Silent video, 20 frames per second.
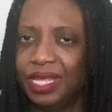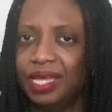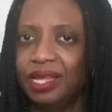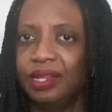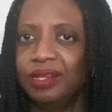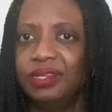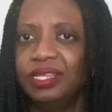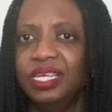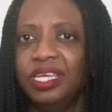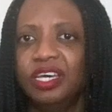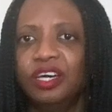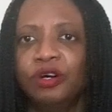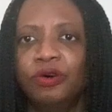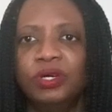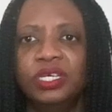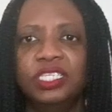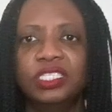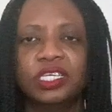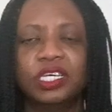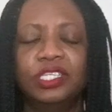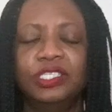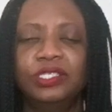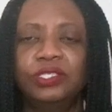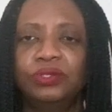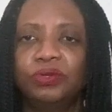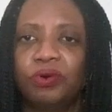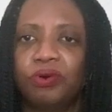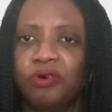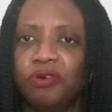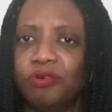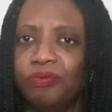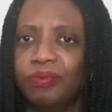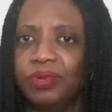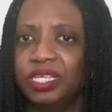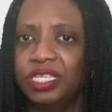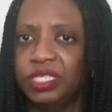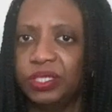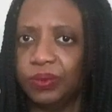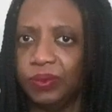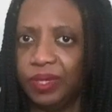Leo is adorably
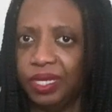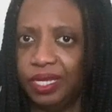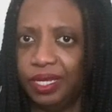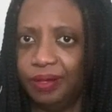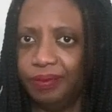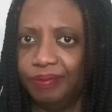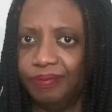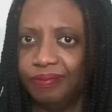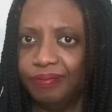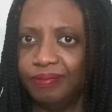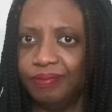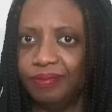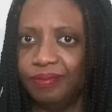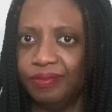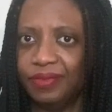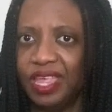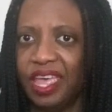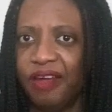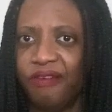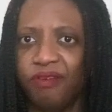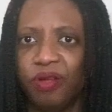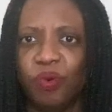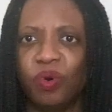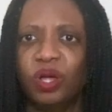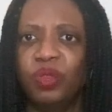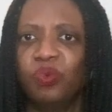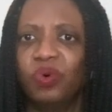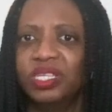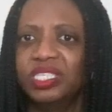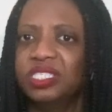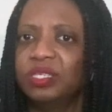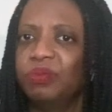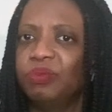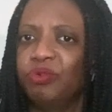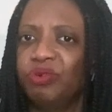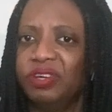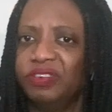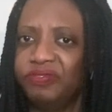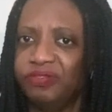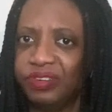sweet. Everyone wants a
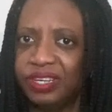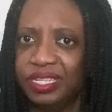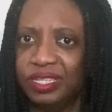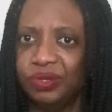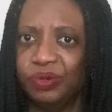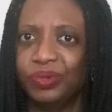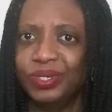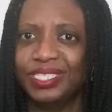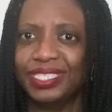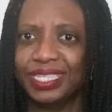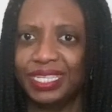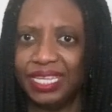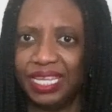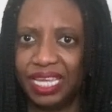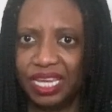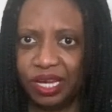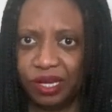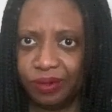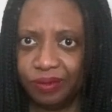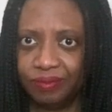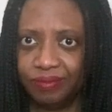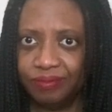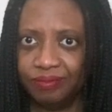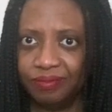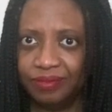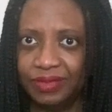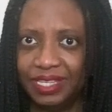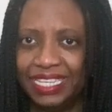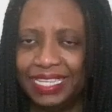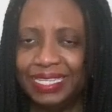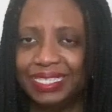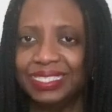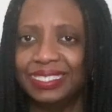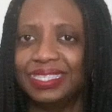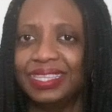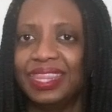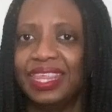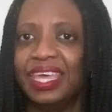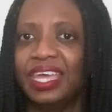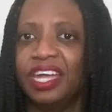boyfriend who is Leo. He is
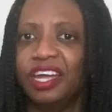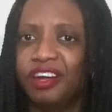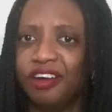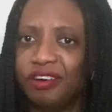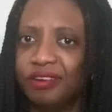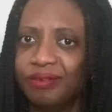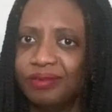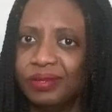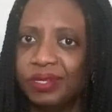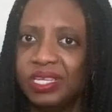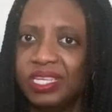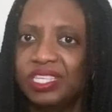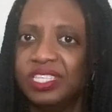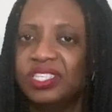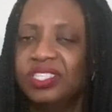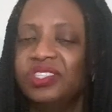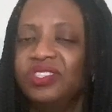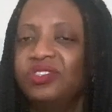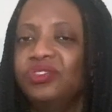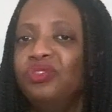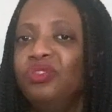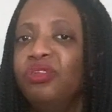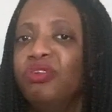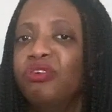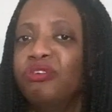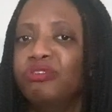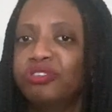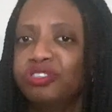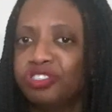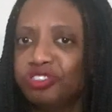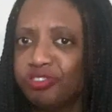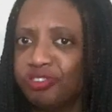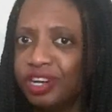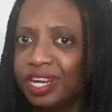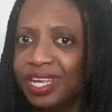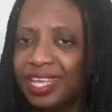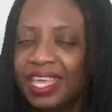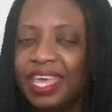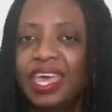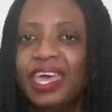there. He is
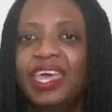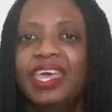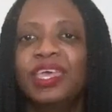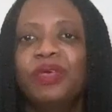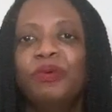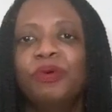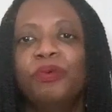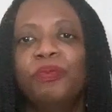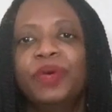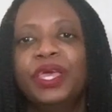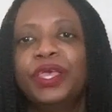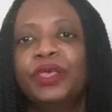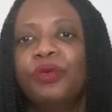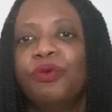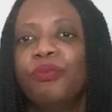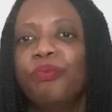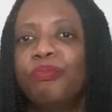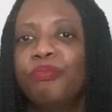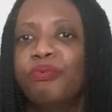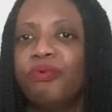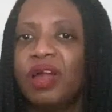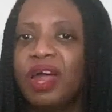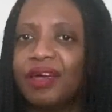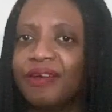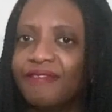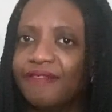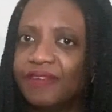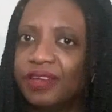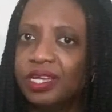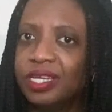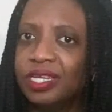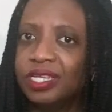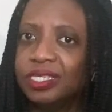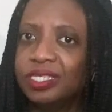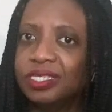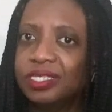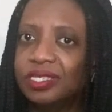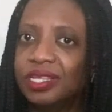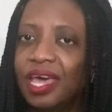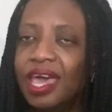nurturing. He will make you
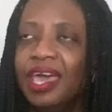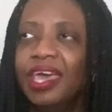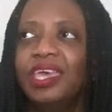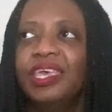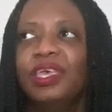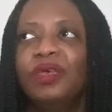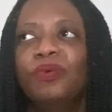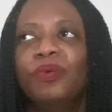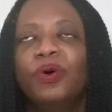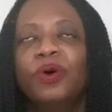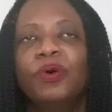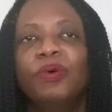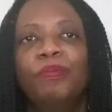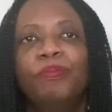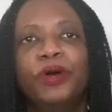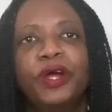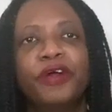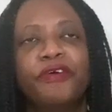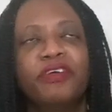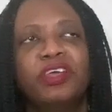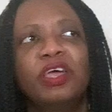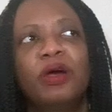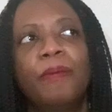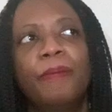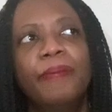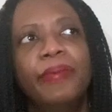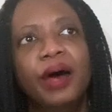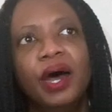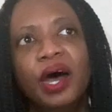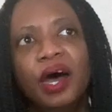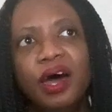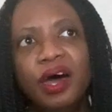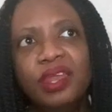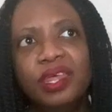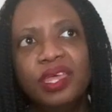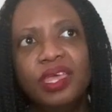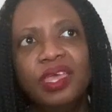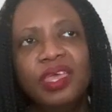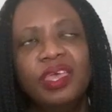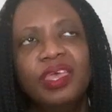breakfast. He will bury a
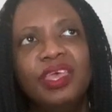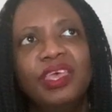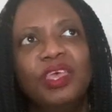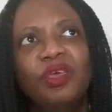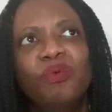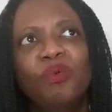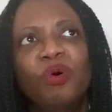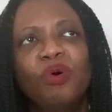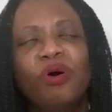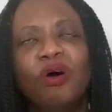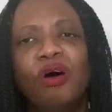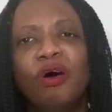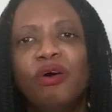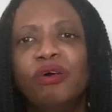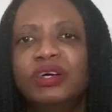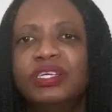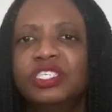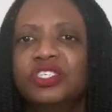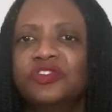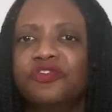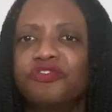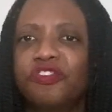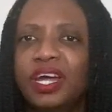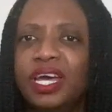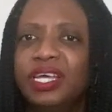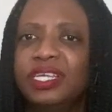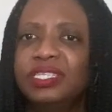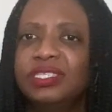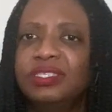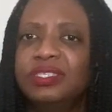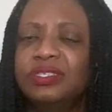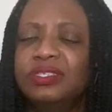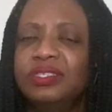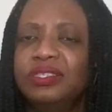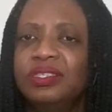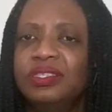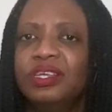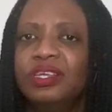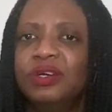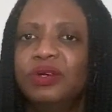body. He will call his friend,
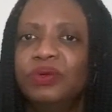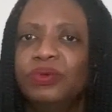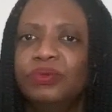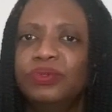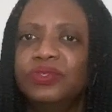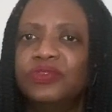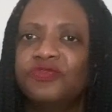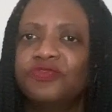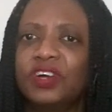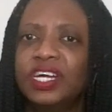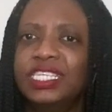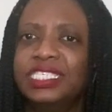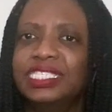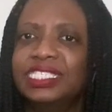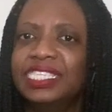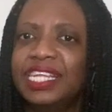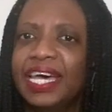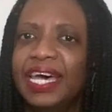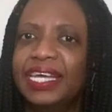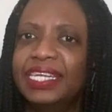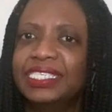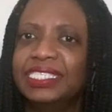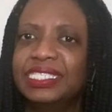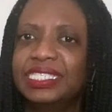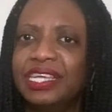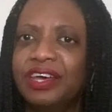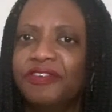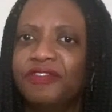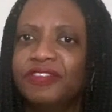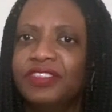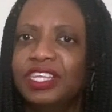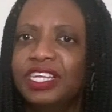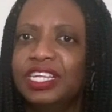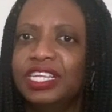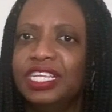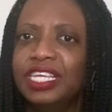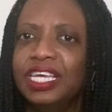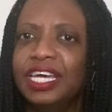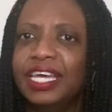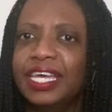whose friend's dad is
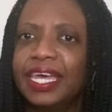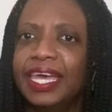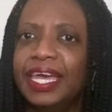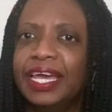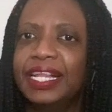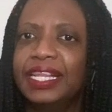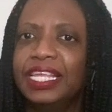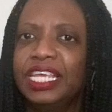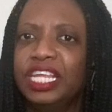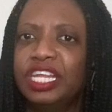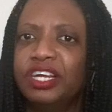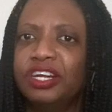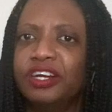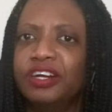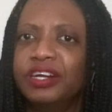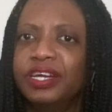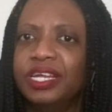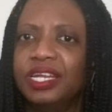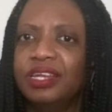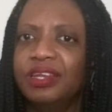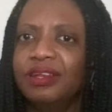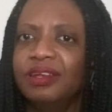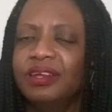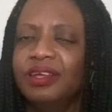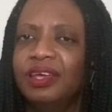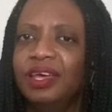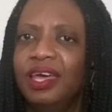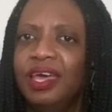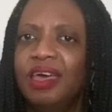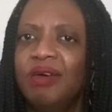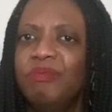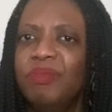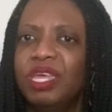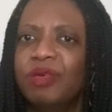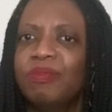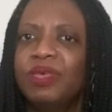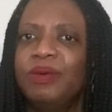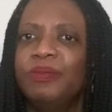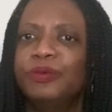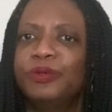definitely a gang leader, and
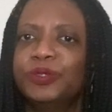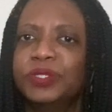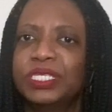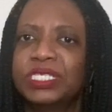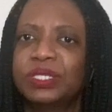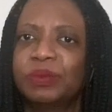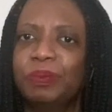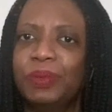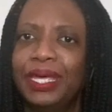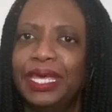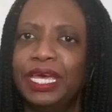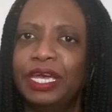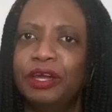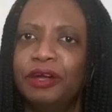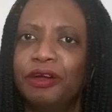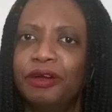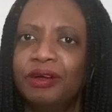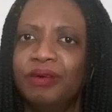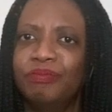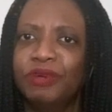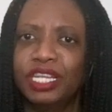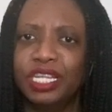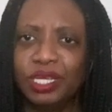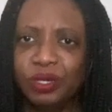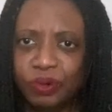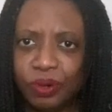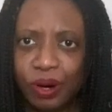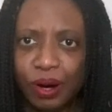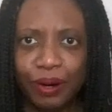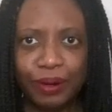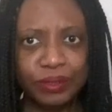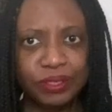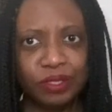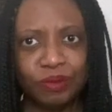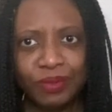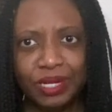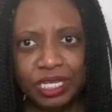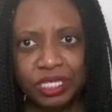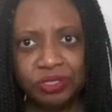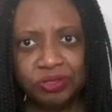make people disappear, but he will also
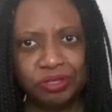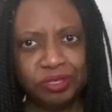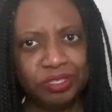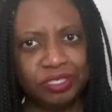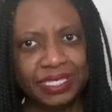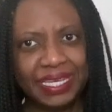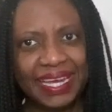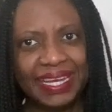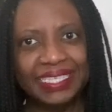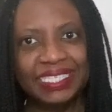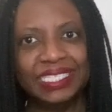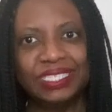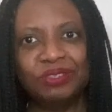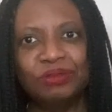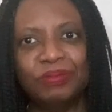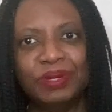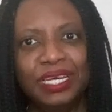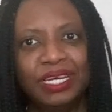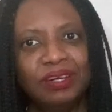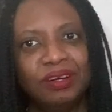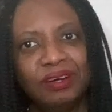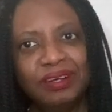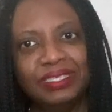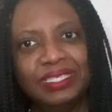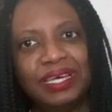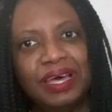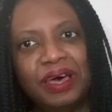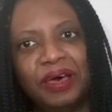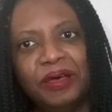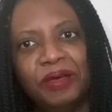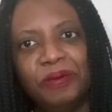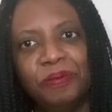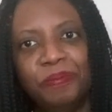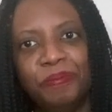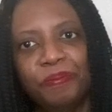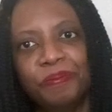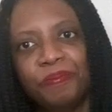make sure your taxes are paid on time.